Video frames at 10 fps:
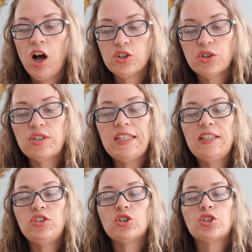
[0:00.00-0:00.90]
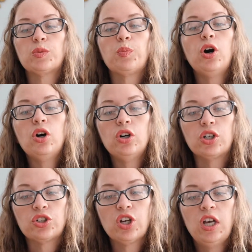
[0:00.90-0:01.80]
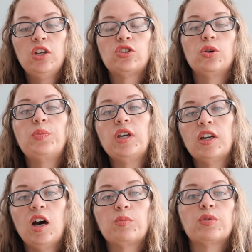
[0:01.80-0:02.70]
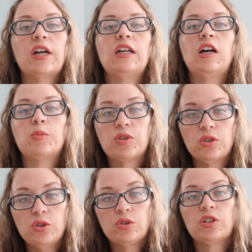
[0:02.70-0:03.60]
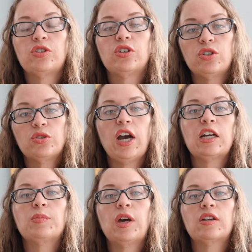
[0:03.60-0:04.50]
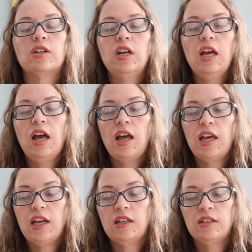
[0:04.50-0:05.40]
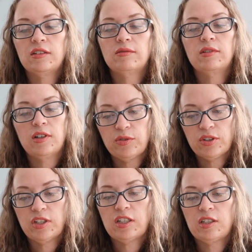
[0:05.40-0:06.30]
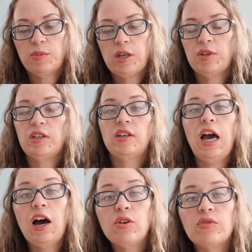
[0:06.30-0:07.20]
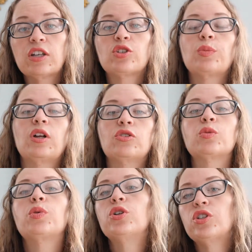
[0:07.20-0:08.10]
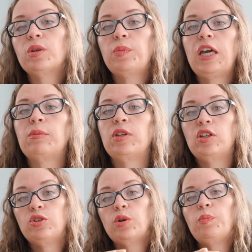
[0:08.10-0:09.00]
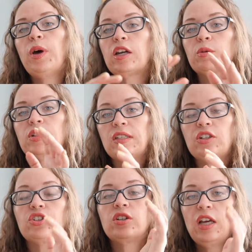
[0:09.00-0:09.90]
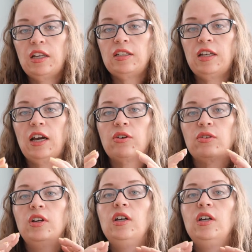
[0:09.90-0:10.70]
Also, it's easier to push, so being upright helps the uterus to contract better and obviously gets the baby out faster, but also puts the baby into a better position, head down,